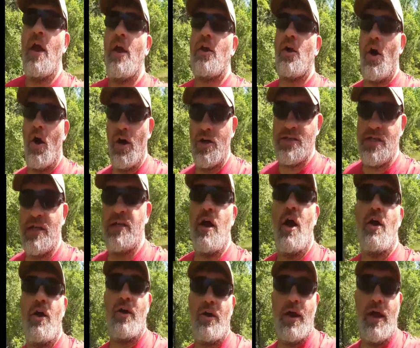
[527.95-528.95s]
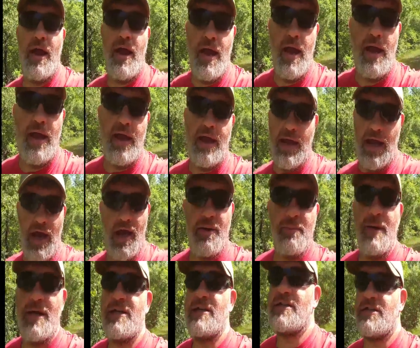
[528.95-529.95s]
causing our
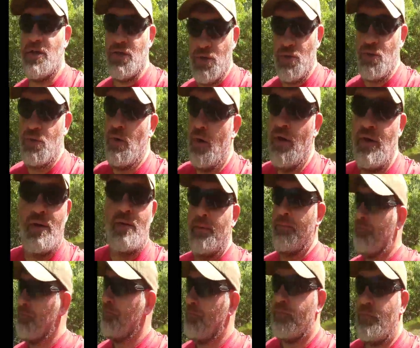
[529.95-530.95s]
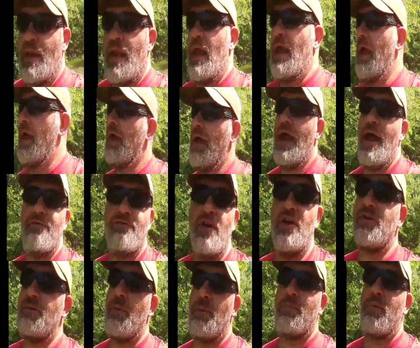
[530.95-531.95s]
economy to have
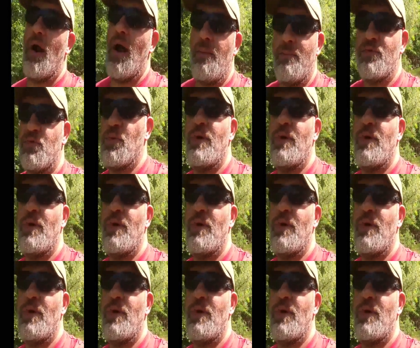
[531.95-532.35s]
nothing but problems.